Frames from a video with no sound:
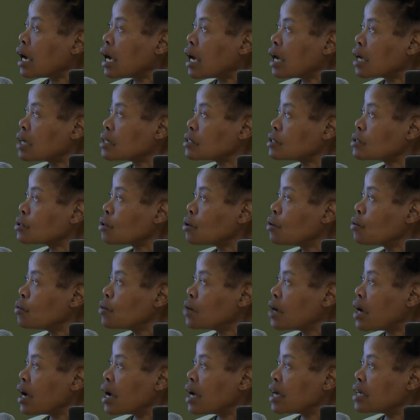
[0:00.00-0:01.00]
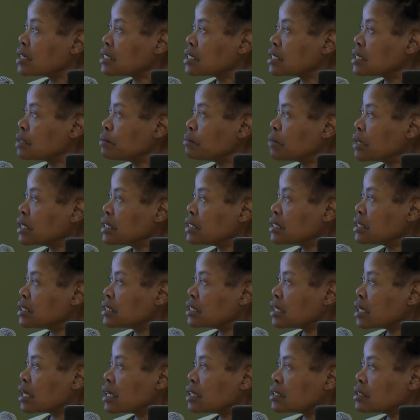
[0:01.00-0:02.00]
So we are
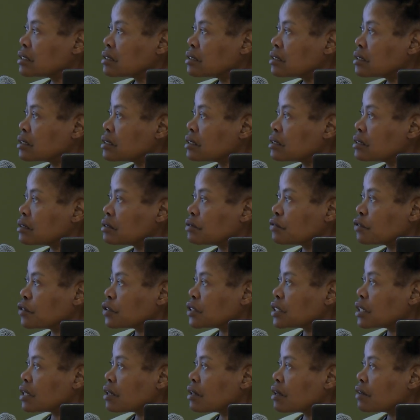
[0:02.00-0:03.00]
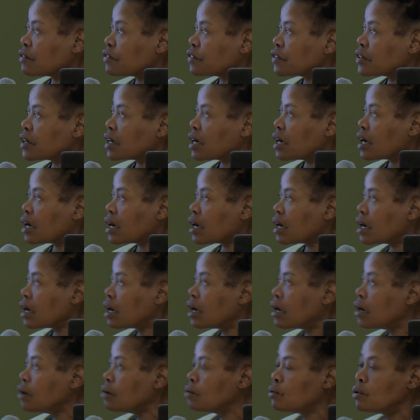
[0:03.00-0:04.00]
estimating that just for South Africa,
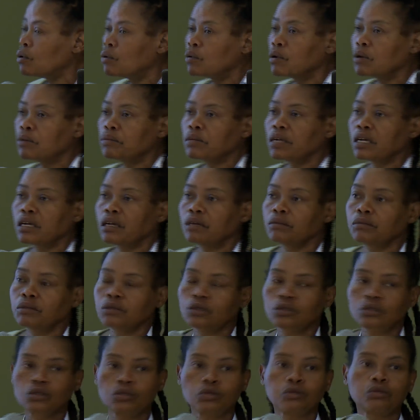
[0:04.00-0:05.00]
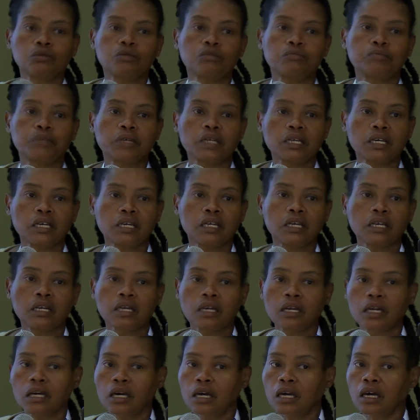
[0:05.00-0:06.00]
we will be able to bring
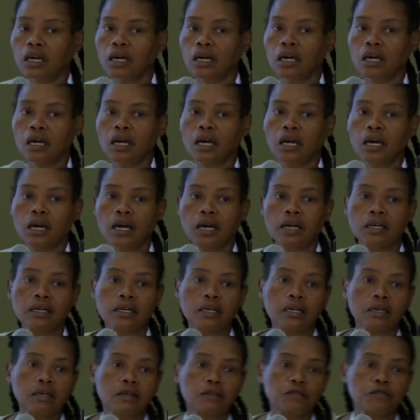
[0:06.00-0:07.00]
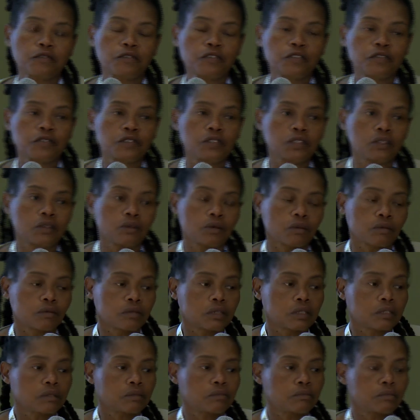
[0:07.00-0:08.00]
in 150 odd
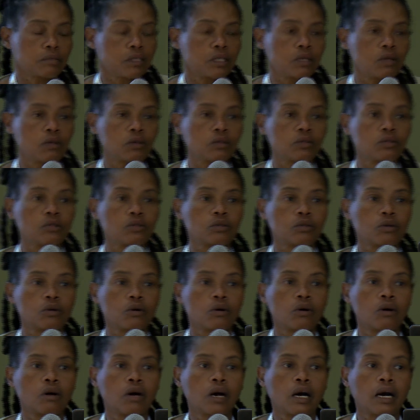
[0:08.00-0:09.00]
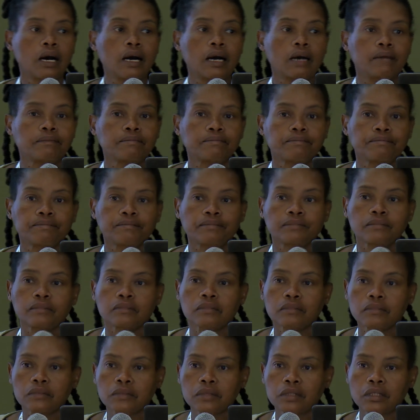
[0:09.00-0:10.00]
million euro,
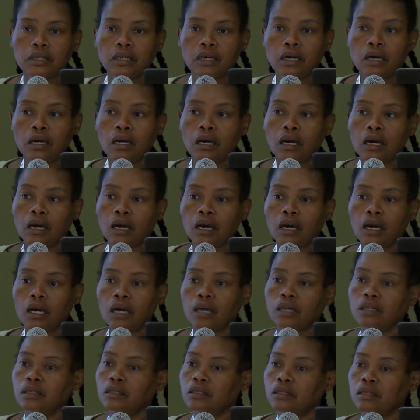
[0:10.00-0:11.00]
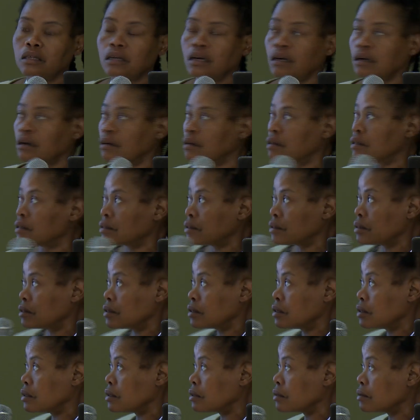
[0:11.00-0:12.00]
and either
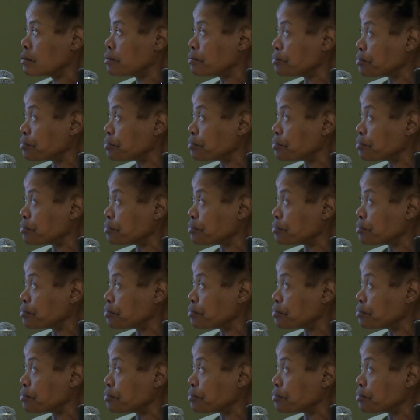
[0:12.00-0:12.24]
in